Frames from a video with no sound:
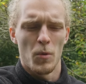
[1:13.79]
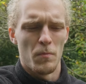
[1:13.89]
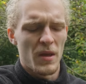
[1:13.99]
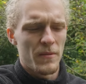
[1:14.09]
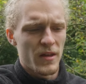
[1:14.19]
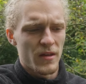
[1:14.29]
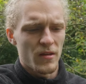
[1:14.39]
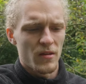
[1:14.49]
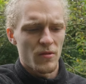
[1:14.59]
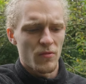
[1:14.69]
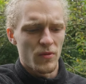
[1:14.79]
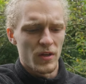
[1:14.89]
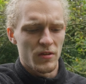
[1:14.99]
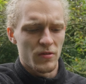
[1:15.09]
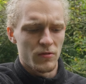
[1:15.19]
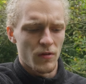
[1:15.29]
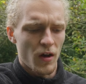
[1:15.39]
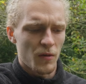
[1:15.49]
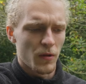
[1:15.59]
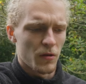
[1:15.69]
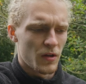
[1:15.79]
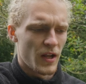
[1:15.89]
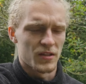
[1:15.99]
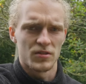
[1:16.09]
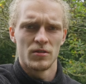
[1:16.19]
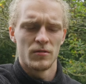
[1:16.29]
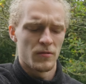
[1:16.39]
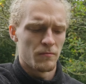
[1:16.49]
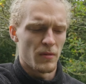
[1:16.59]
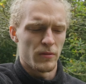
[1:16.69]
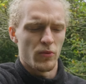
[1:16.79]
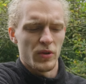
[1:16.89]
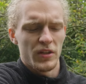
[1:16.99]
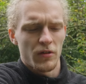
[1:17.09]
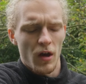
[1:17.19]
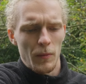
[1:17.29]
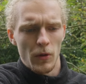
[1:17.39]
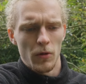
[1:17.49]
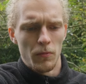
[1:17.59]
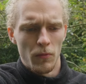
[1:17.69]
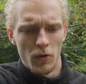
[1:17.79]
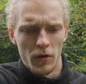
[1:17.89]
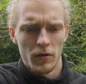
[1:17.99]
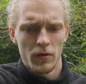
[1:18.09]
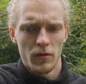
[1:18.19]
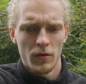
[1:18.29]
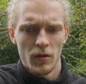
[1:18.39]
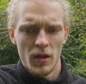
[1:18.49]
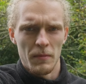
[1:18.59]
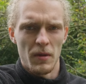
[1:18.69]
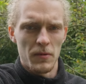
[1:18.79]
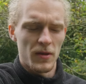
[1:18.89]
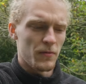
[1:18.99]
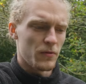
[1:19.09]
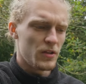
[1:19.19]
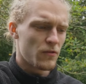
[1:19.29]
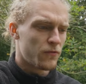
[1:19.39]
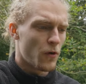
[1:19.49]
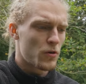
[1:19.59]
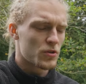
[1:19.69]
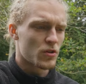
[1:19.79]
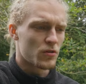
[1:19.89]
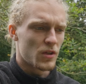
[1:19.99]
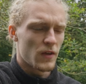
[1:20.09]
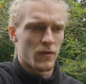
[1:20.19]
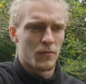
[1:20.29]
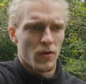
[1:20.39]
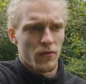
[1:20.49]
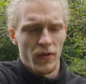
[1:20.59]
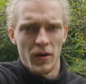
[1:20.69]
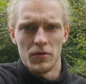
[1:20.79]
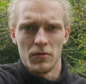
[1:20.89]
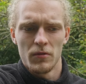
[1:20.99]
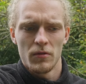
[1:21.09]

Maybe we need to upload less. Maybe we need to upload more. Maybe we need to focus on giving more value